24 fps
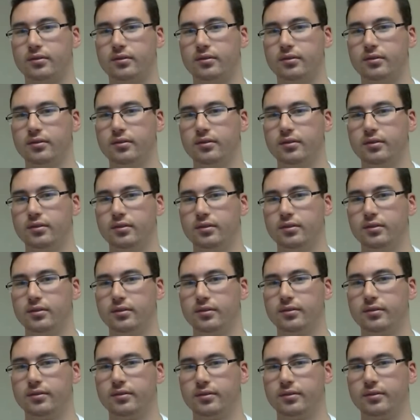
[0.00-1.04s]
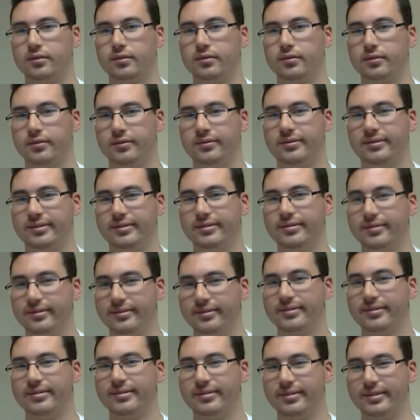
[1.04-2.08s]

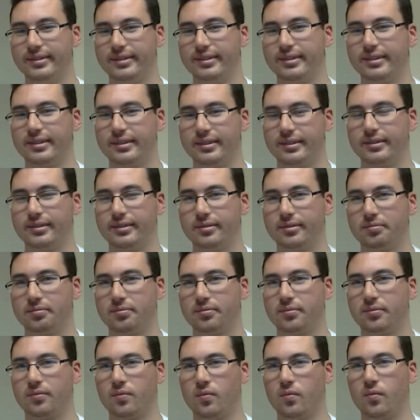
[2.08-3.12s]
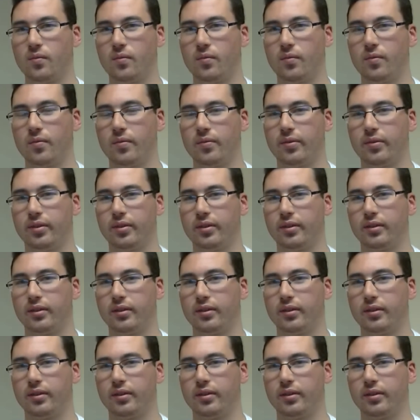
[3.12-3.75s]
The person shown says nothing.